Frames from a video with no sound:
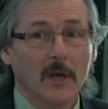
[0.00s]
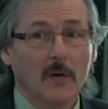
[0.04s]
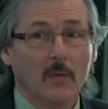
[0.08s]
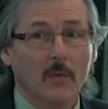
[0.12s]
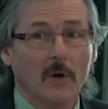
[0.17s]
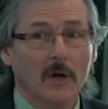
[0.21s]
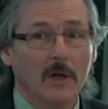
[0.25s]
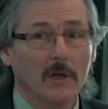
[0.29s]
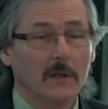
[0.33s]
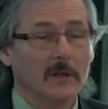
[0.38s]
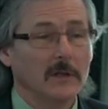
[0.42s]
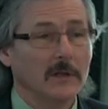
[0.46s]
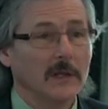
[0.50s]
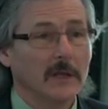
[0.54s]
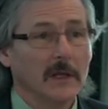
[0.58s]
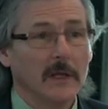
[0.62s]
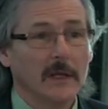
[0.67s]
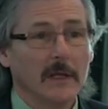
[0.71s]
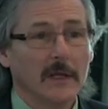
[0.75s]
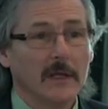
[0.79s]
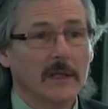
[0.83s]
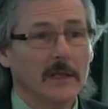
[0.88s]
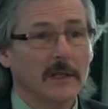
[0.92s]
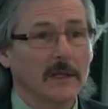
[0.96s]
Well,
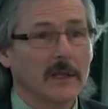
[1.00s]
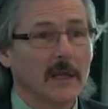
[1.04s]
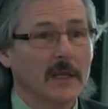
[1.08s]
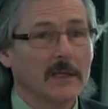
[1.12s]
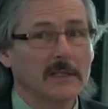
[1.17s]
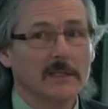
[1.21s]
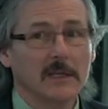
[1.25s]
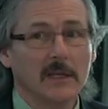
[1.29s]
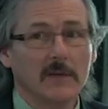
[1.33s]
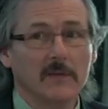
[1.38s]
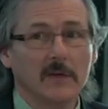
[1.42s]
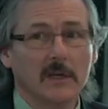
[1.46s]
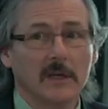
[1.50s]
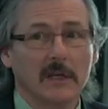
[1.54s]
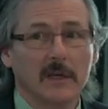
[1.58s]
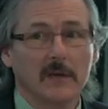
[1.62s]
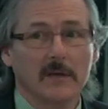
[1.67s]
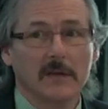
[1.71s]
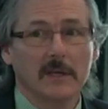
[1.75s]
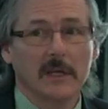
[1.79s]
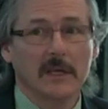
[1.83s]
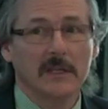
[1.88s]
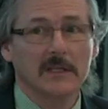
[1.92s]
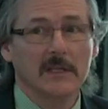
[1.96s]
let's even
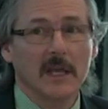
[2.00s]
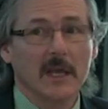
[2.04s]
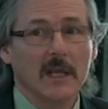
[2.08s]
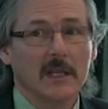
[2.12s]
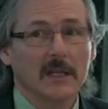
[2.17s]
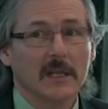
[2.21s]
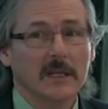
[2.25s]
give things.